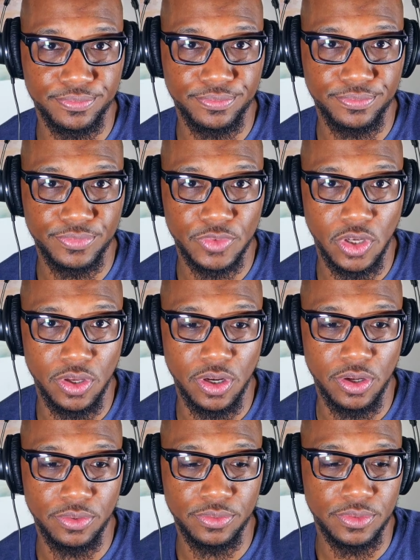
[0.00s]
Right. You
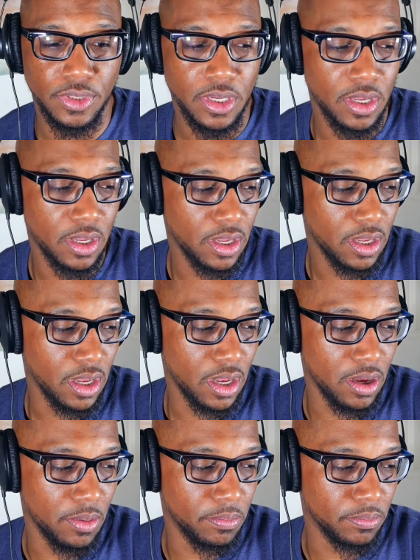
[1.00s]
know?
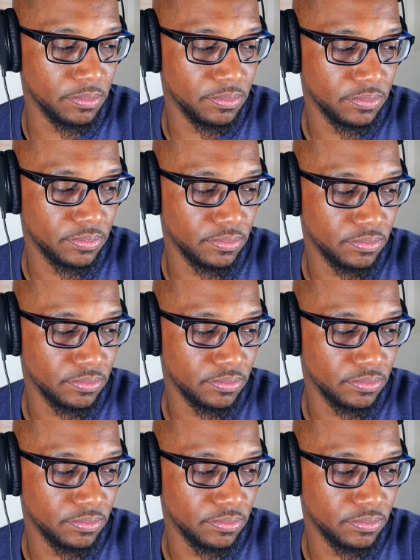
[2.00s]
Um,